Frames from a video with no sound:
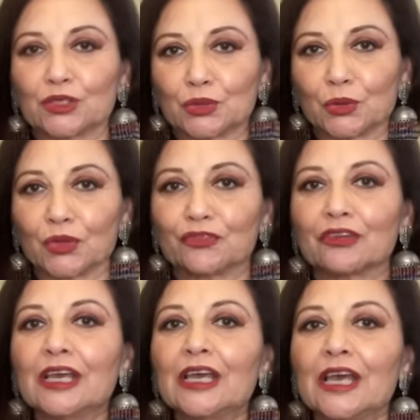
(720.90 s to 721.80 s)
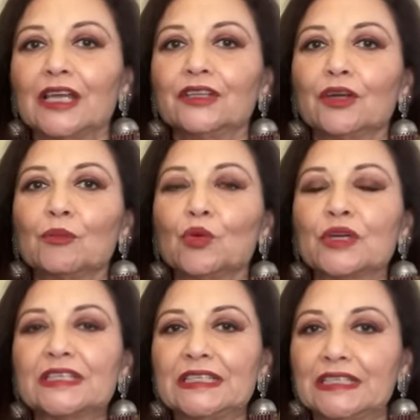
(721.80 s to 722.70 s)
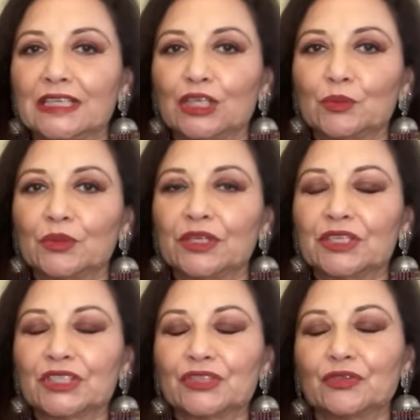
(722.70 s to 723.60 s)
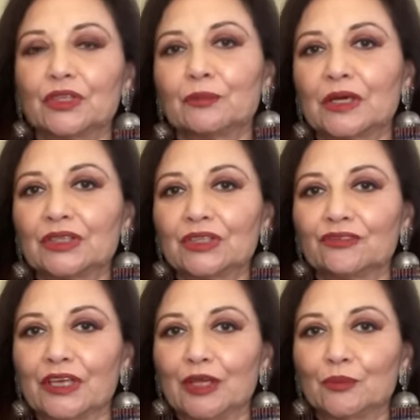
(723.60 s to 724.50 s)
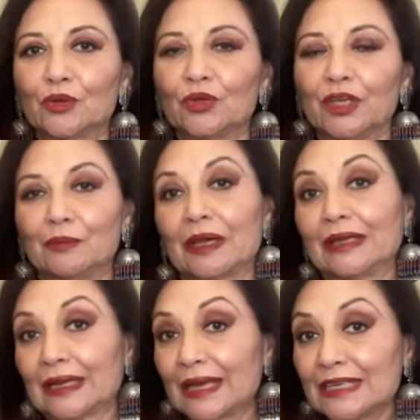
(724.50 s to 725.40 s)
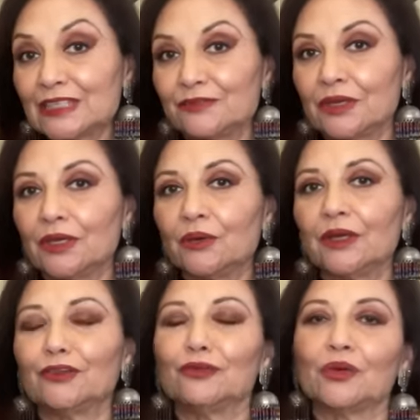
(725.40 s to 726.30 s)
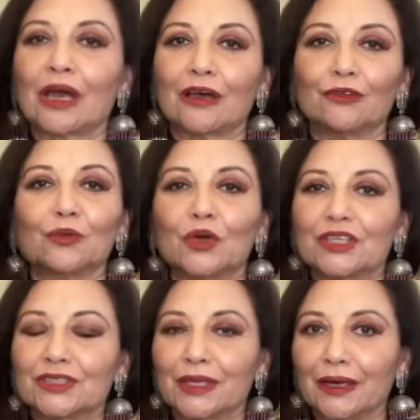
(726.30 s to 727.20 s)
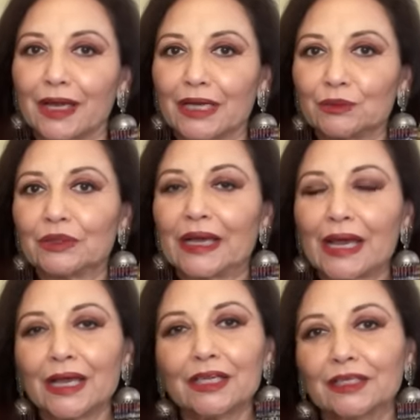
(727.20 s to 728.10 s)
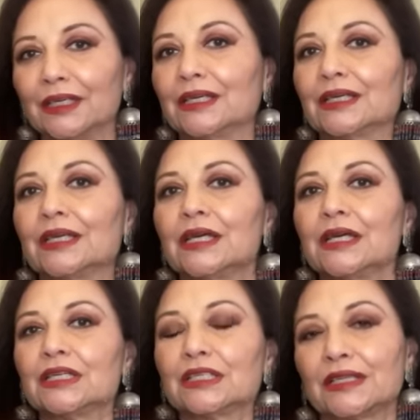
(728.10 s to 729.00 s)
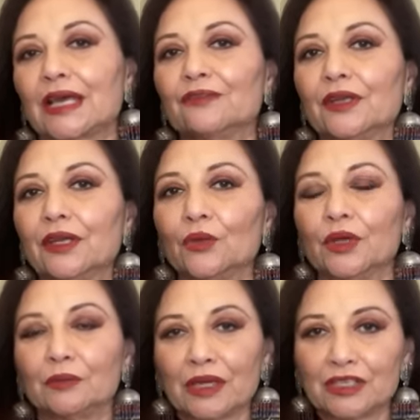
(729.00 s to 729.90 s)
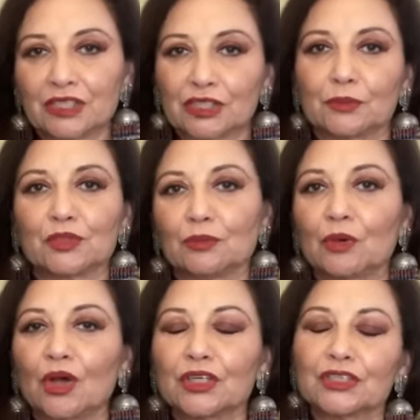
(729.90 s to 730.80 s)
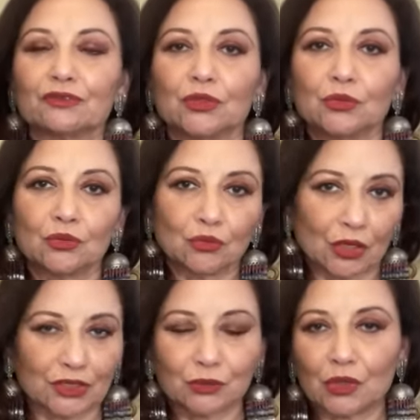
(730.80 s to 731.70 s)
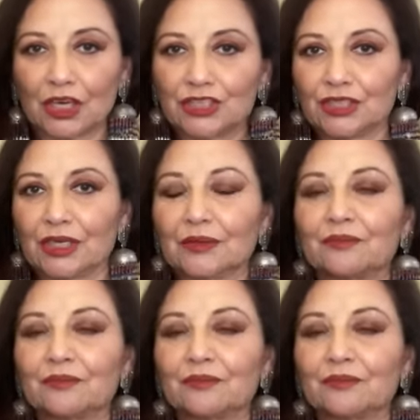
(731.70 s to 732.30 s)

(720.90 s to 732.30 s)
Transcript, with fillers: sort of. And there are more detailed predictions for the month of April in my last video and if you haven't watched that, I will add a link to that video in my description box if you want to watch it.